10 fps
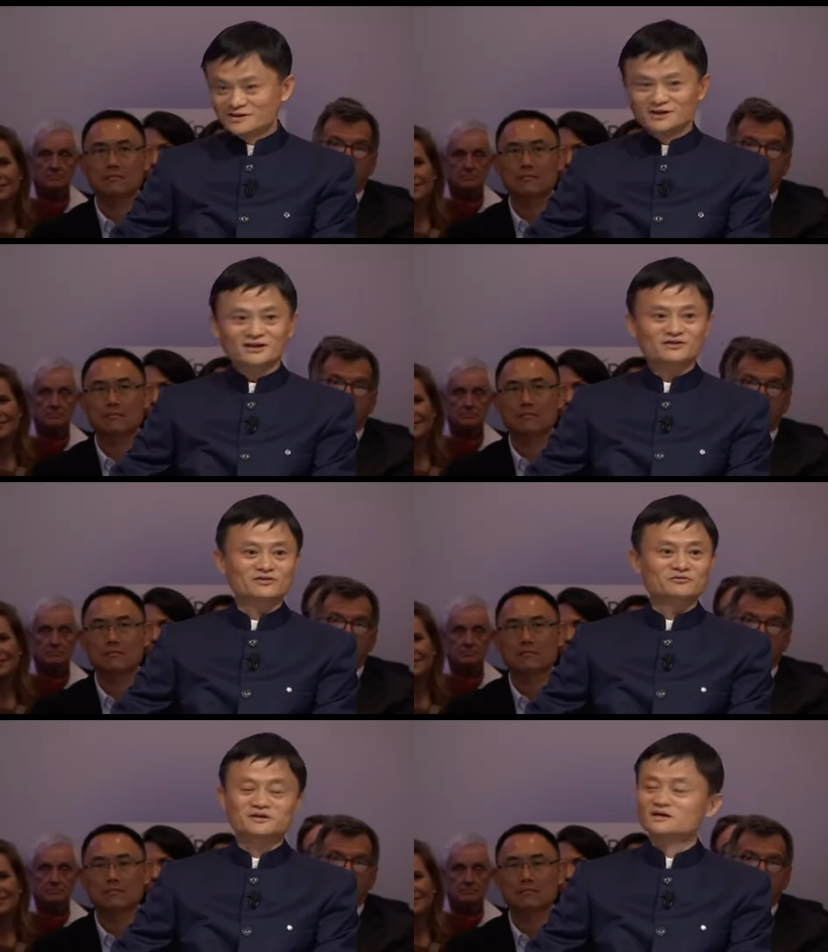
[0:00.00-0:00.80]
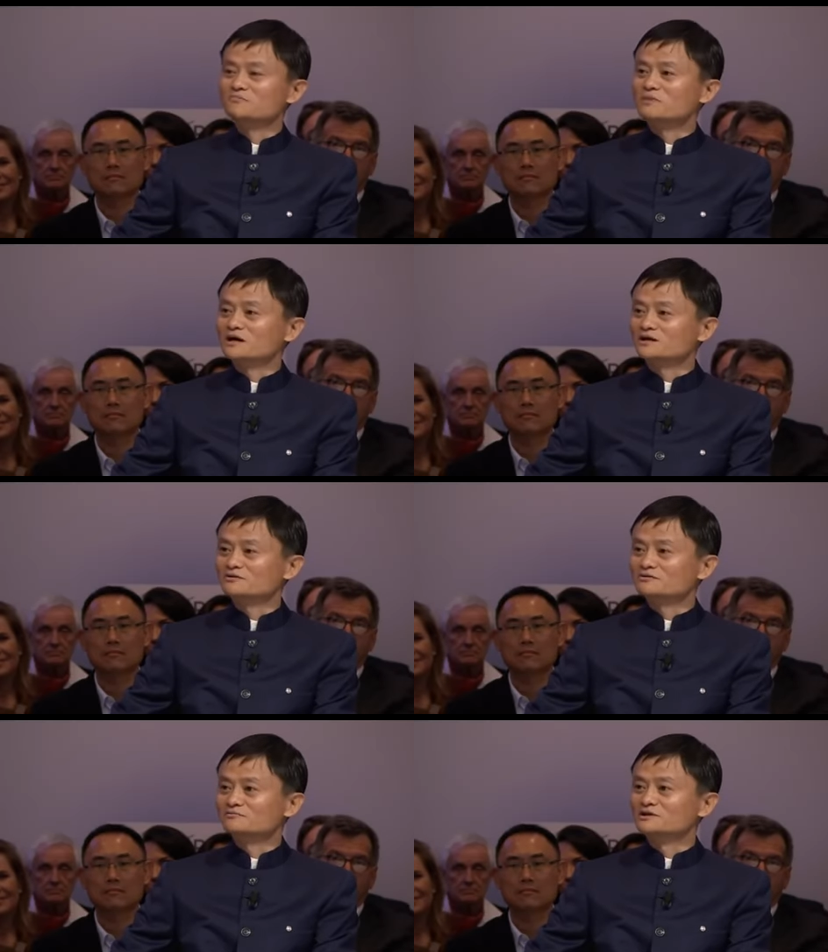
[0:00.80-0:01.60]
Speaker 1: And I say we come
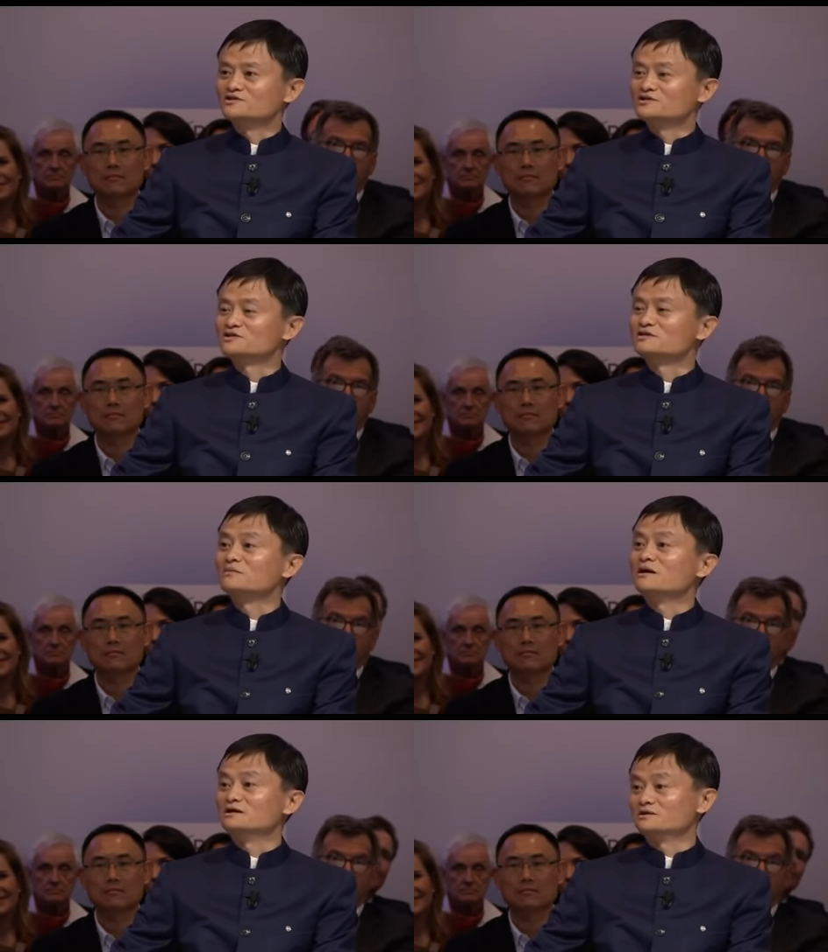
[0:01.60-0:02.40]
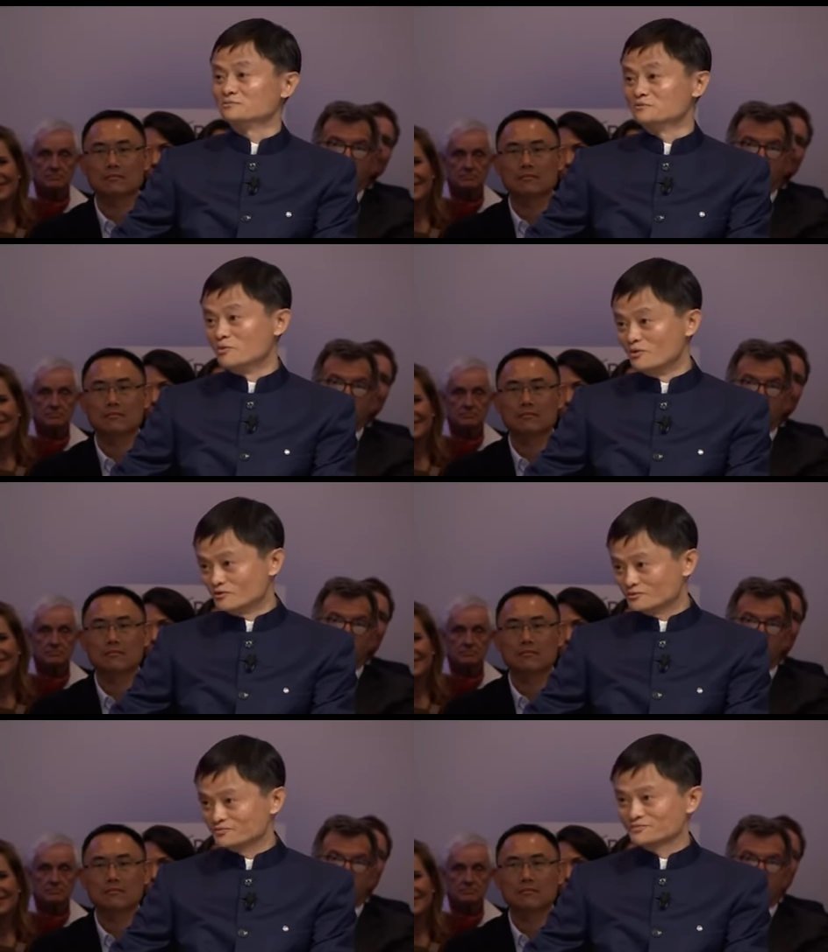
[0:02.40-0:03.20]
back raising some a little bit
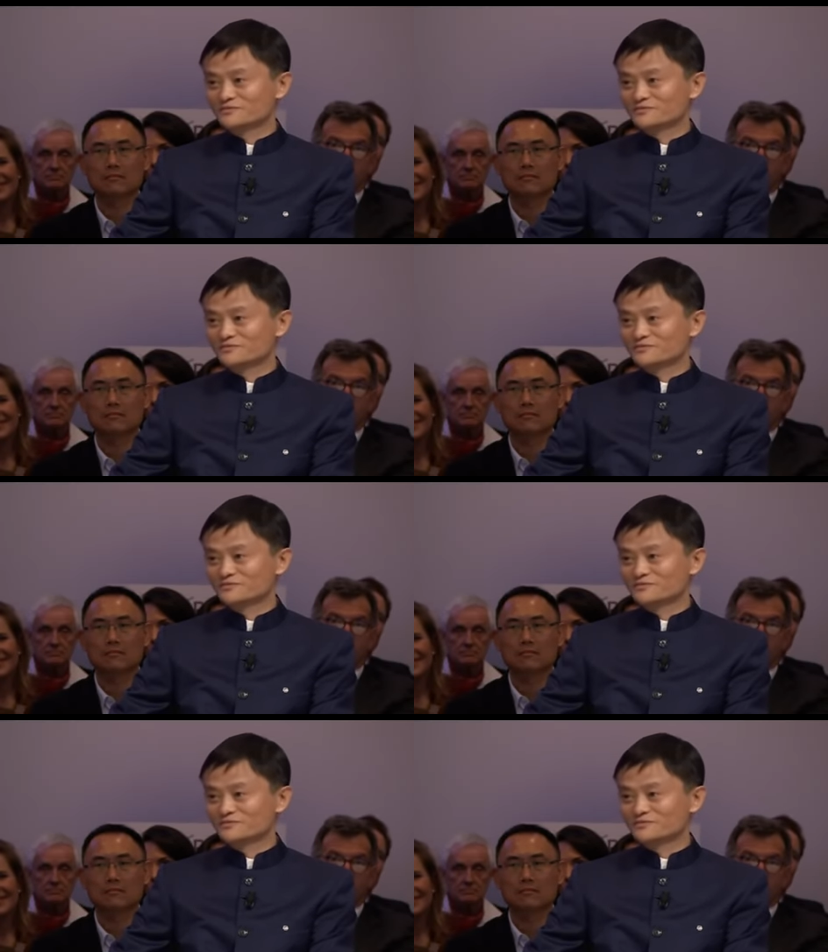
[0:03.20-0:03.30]
more.